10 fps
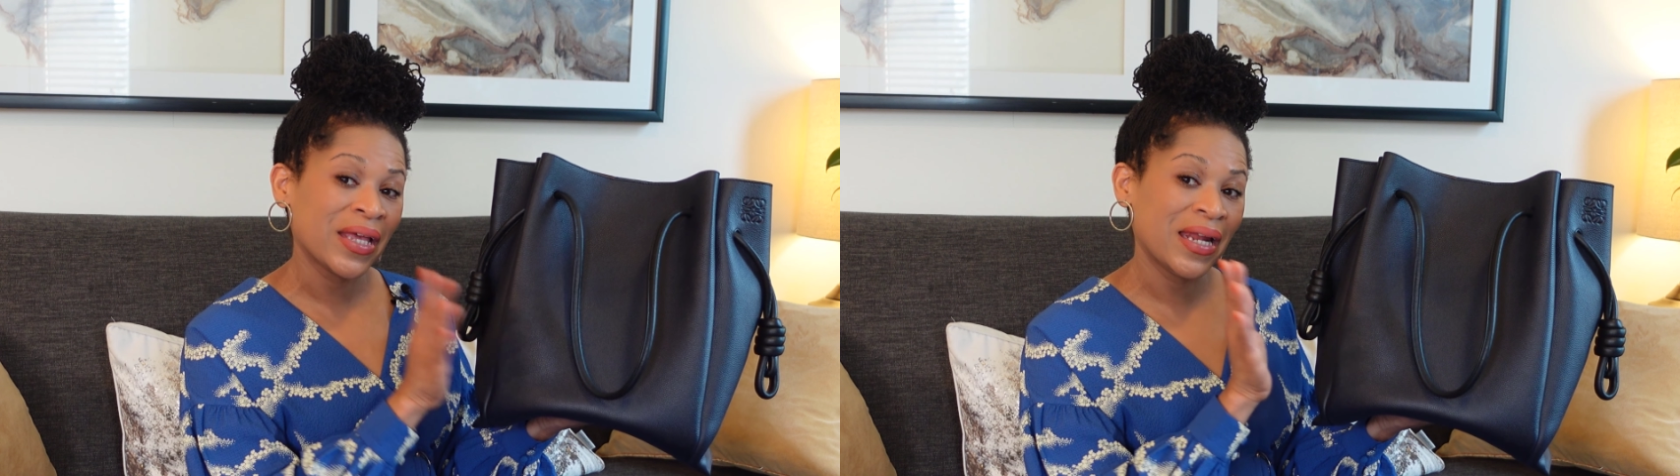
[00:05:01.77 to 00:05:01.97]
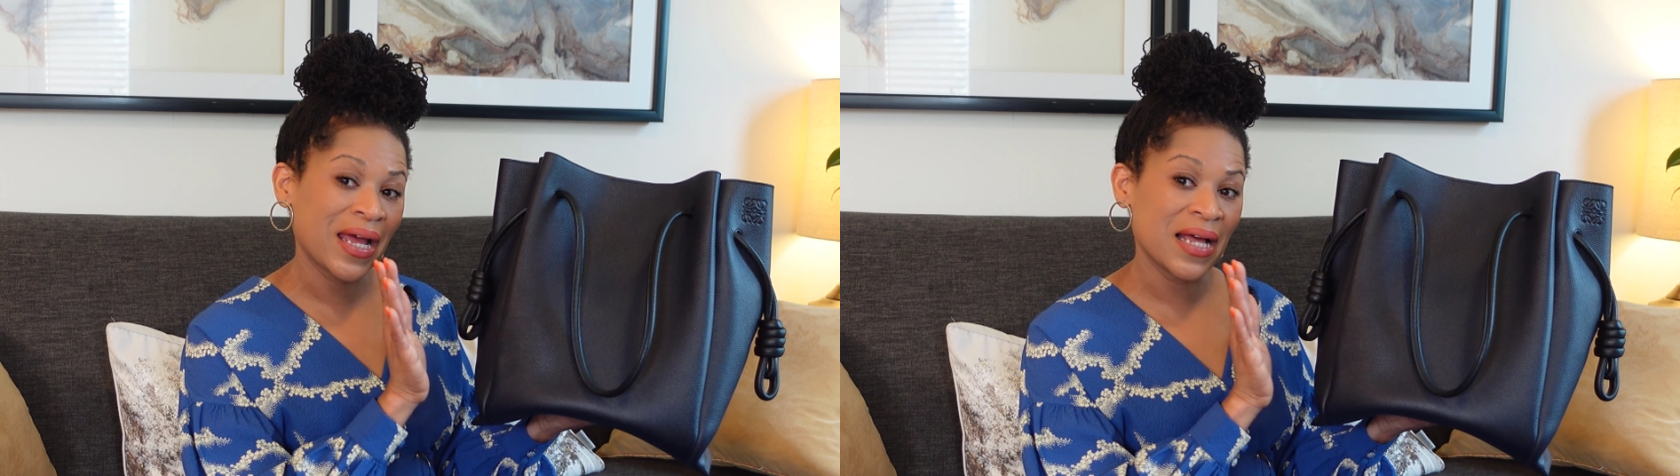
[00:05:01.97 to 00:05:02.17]

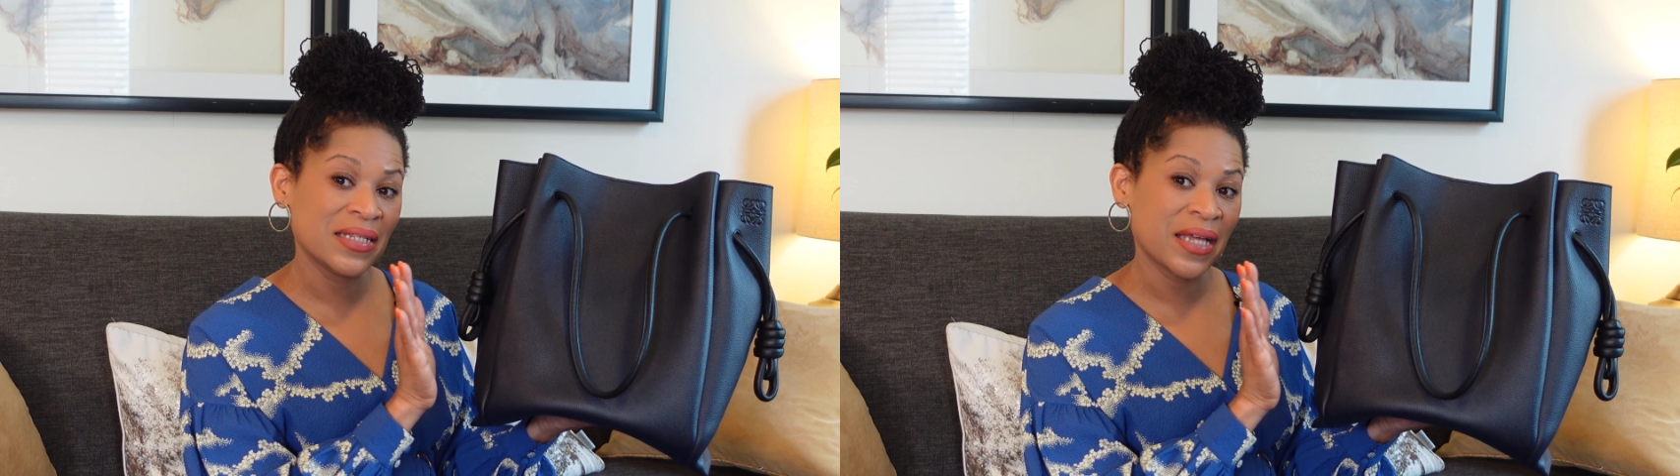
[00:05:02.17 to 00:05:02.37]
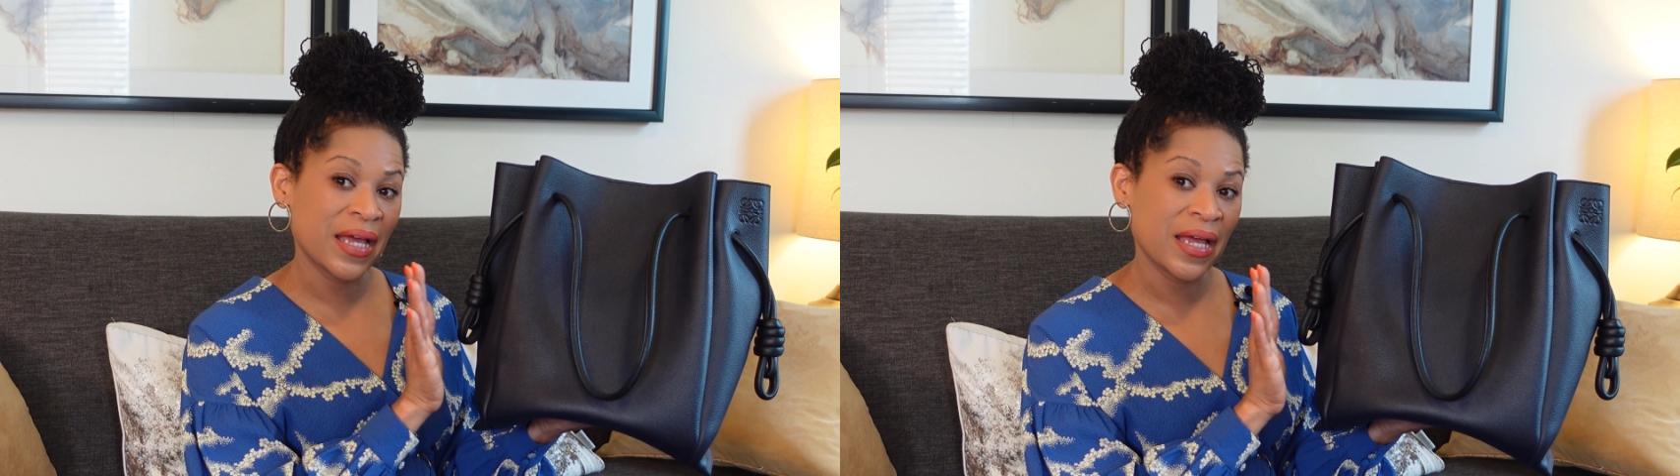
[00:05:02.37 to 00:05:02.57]
It
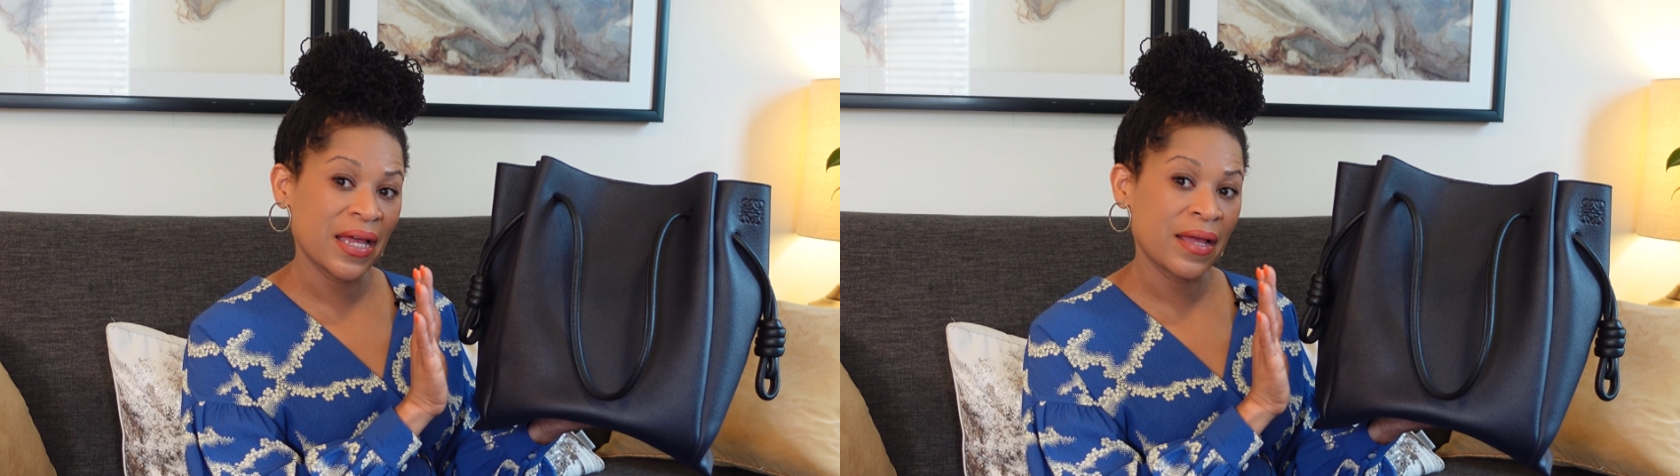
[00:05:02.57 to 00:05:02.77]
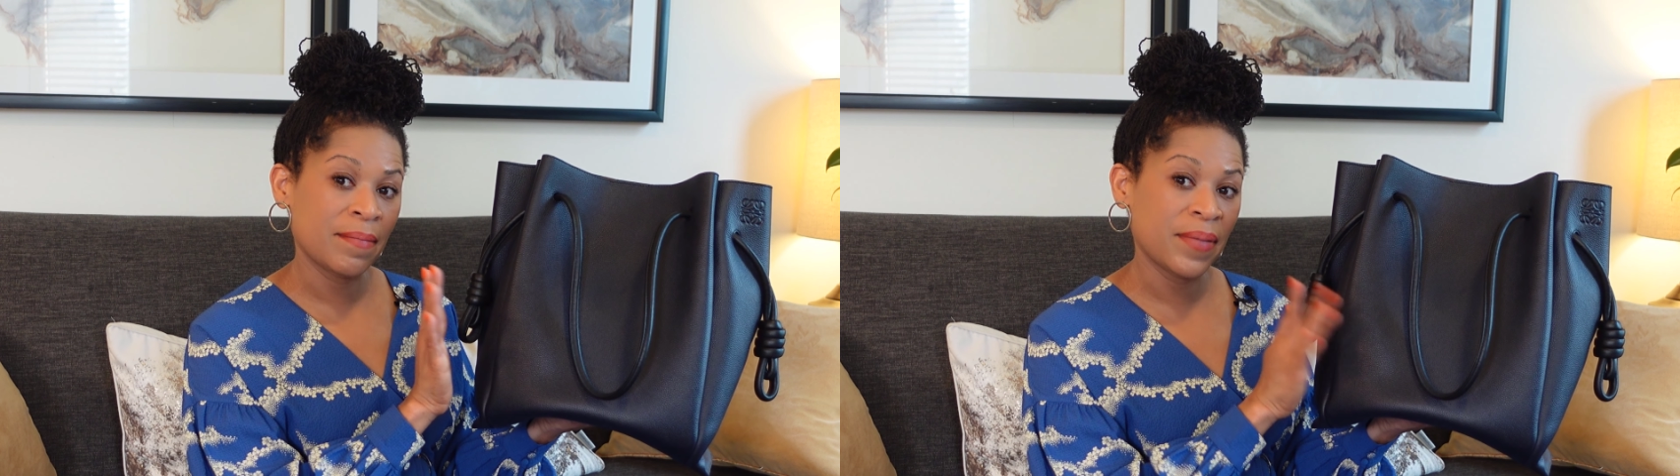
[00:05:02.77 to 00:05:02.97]
has
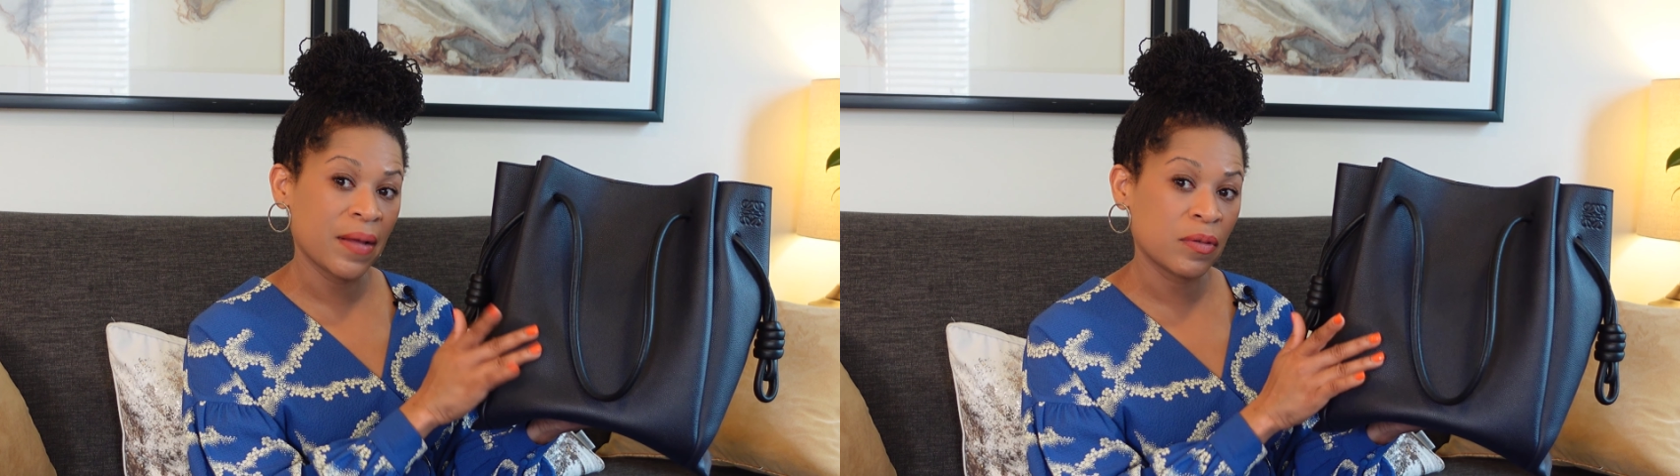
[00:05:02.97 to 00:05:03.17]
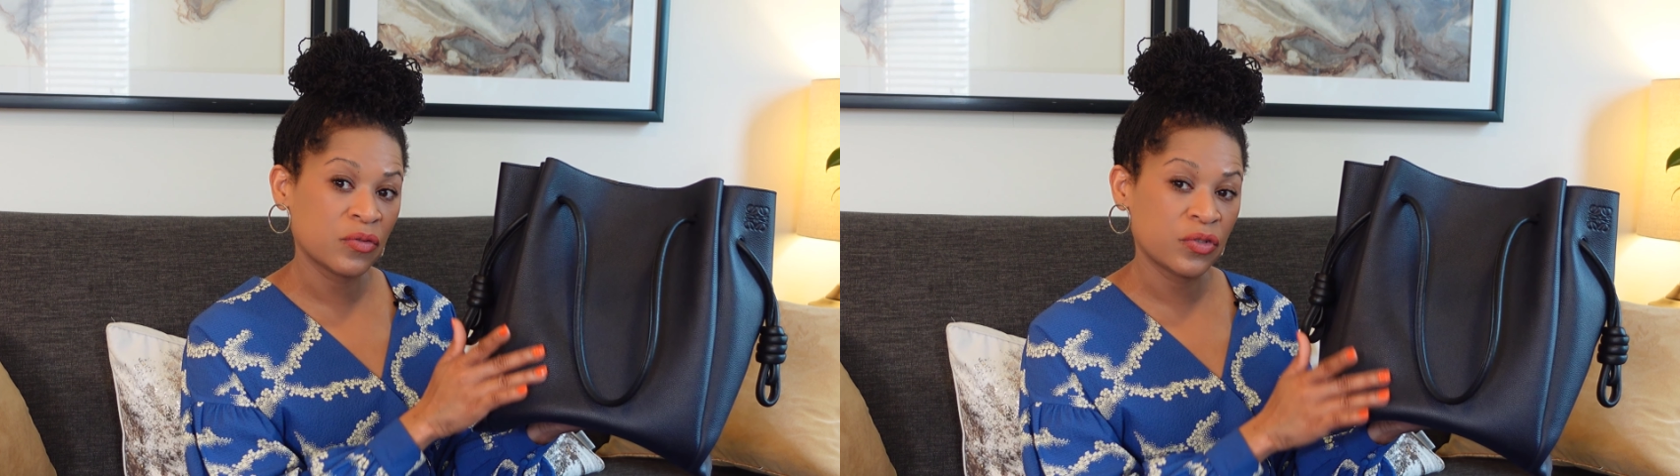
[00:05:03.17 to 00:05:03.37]
a pebbled